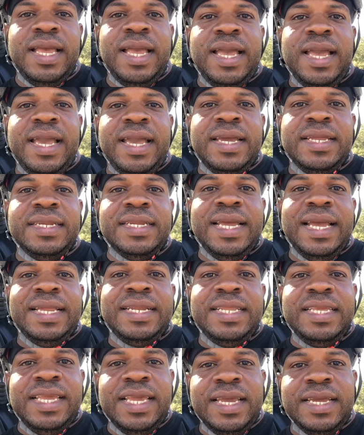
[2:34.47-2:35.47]
and
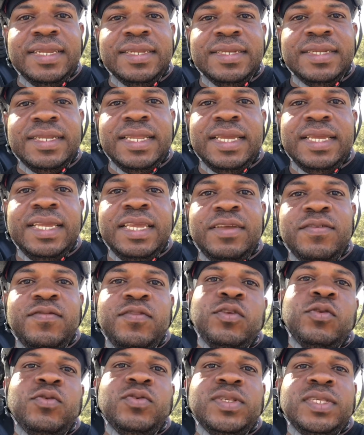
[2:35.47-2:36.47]
at the end they give
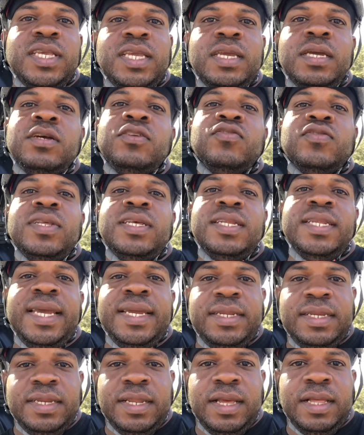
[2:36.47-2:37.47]
you, say,
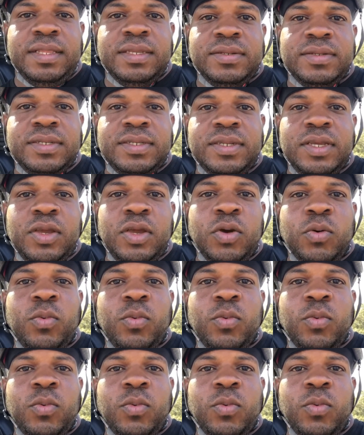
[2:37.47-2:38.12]
$190,